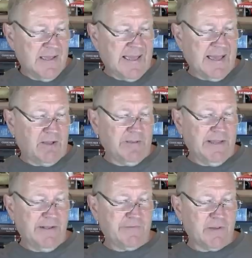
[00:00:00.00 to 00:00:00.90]
At
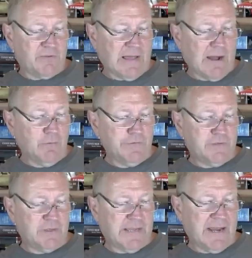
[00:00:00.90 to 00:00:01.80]
least
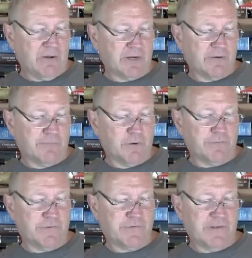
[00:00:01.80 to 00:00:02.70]
1,000 catalytic converters
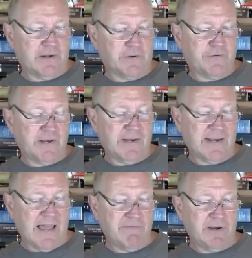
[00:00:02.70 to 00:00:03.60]
from the sting are sitting
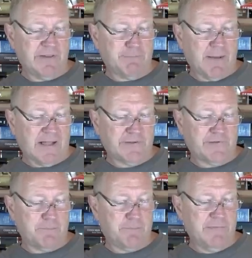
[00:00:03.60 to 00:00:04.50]
in evidence
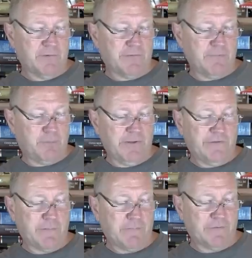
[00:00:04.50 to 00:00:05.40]
boxes at Beaverton
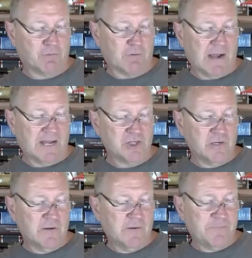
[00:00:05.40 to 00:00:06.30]
Police Department's garage.
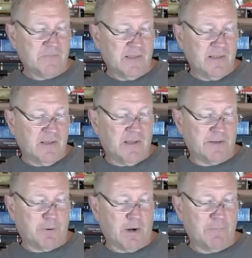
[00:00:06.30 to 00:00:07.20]
The
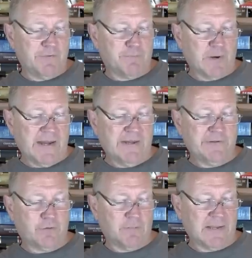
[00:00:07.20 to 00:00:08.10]
department is
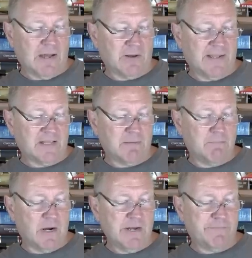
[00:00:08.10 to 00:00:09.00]
brainstorming how to get the
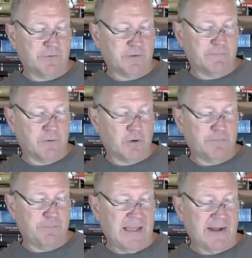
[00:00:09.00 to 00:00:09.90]
money from those
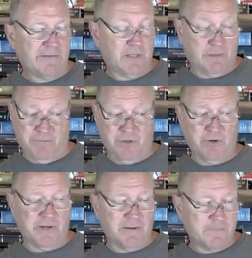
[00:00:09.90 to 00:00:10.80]
converters back to the
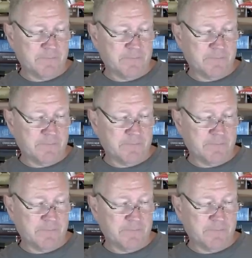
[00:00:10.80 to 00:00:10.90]
community.